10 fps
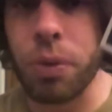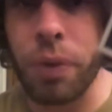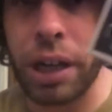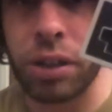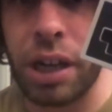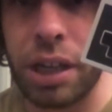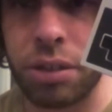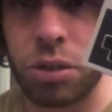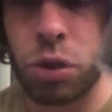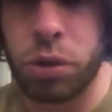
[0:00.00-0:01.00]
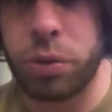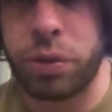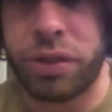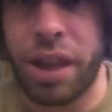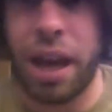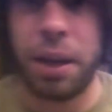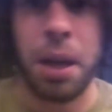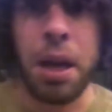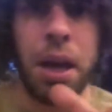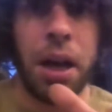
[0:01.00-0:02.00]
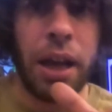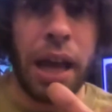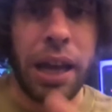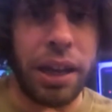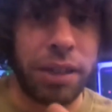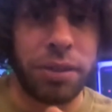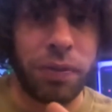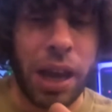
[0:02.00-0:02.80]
the regular NES controller was that NES